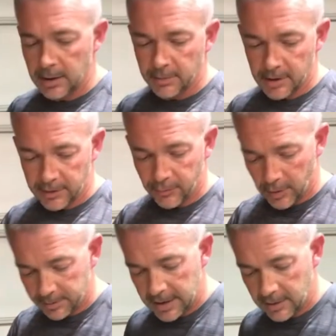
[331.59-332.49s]
I'm gonna
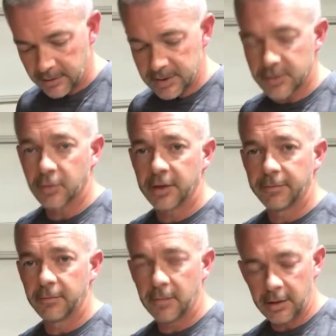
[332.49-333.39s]
rip down these three
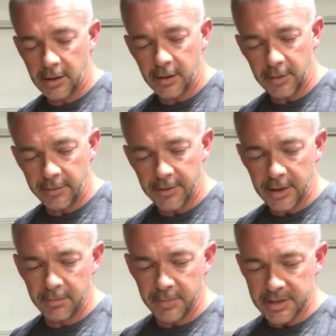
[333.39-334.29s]
um, and
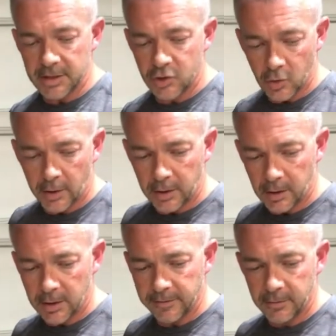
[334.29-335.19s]
then biscuit join
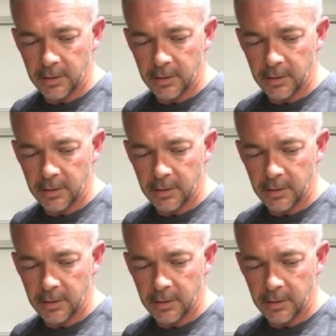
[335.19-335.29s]
all of them.